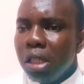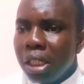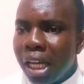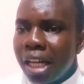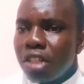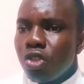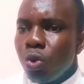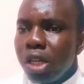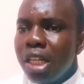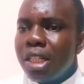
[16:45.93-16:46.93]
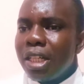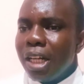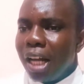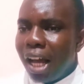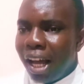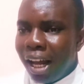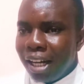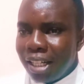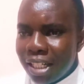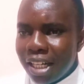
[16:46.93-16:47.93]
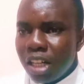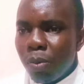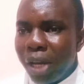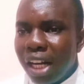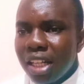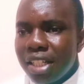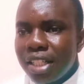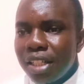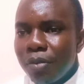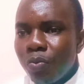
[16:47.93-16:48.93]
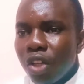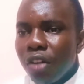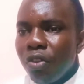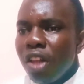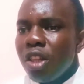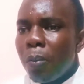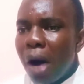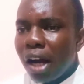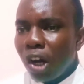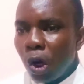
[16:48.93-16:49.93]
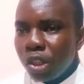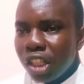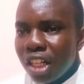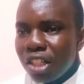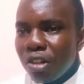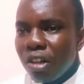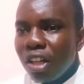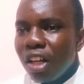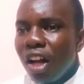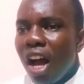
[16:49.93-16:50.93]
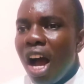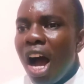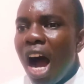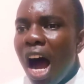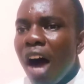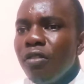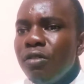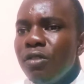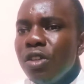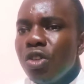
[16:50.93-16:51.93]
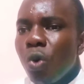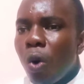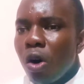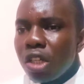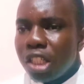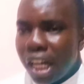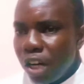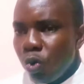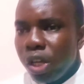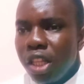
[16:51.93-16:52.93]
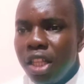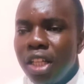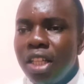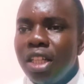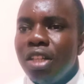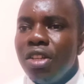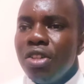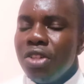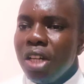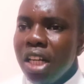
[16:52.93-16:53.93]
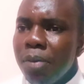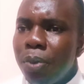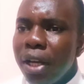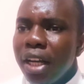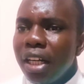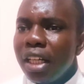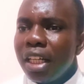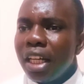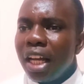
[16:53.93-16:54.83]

get to eat uh, decent meals then the park loungers have to contend with sleeping